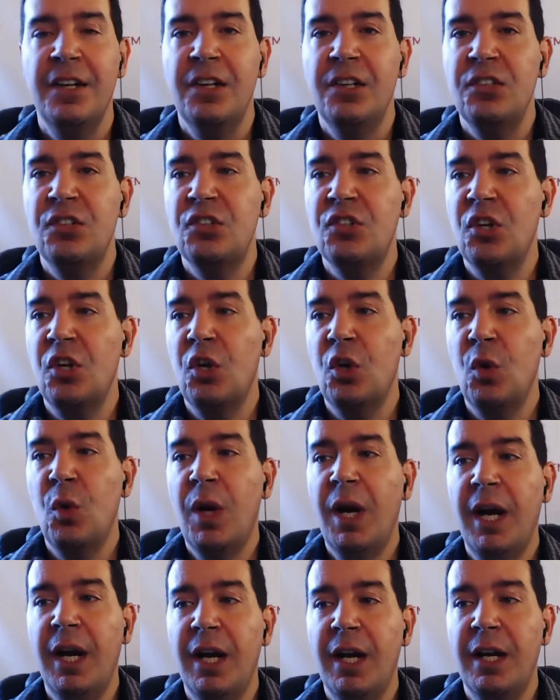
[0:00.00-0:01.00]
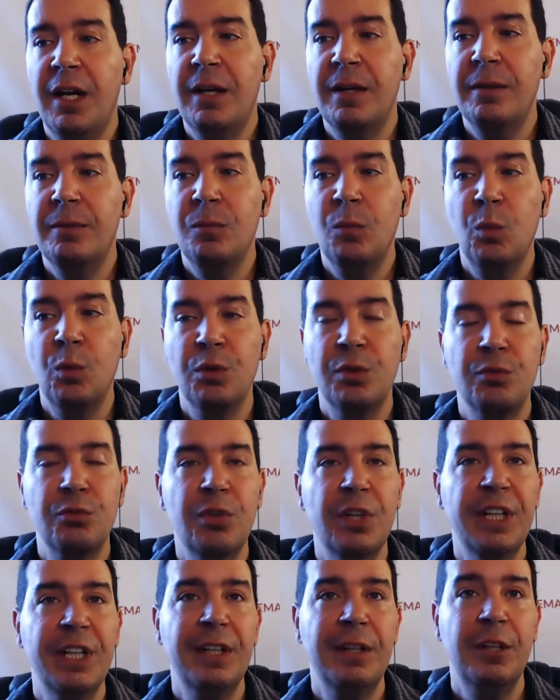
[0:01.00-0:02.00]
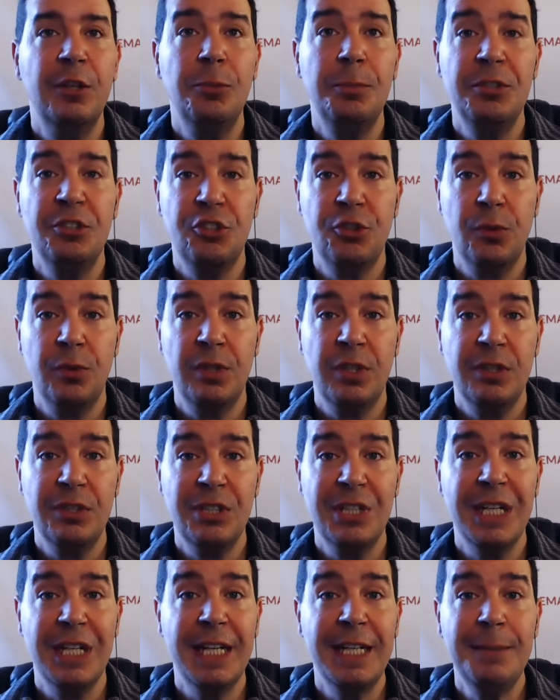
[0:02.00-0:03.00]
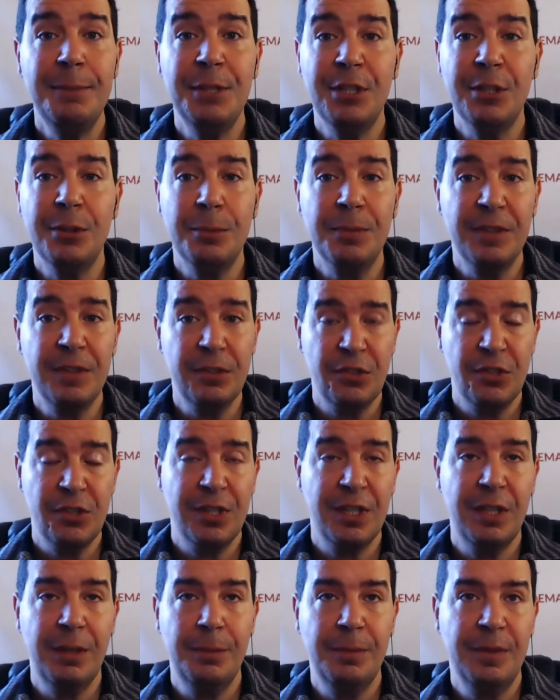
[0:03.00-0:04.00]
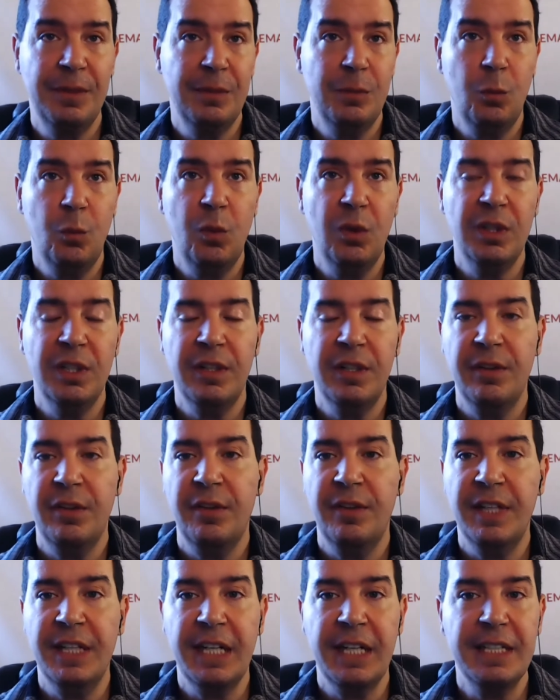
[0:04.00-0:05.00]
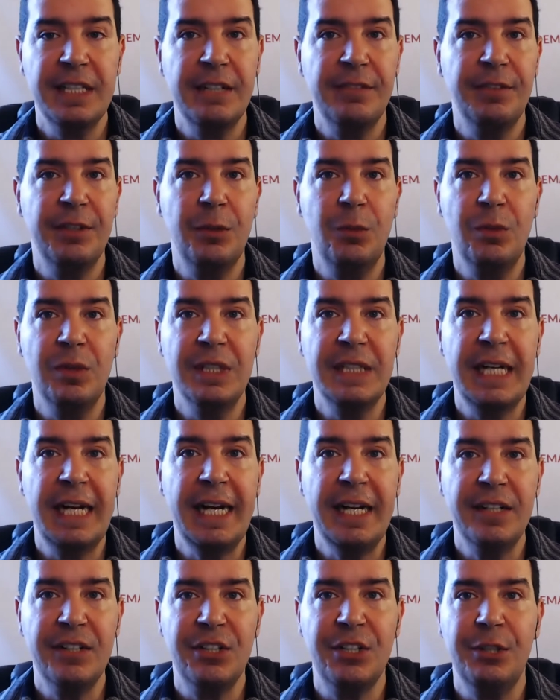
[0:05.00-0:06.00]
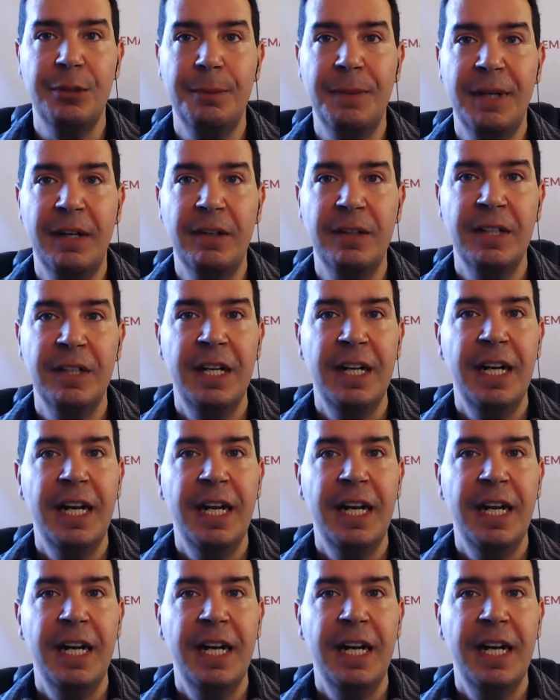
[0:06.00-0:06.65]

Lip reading: Yeah. So we're running a little bit short on time here, but there's one other thing I definitely wanted to ask you about,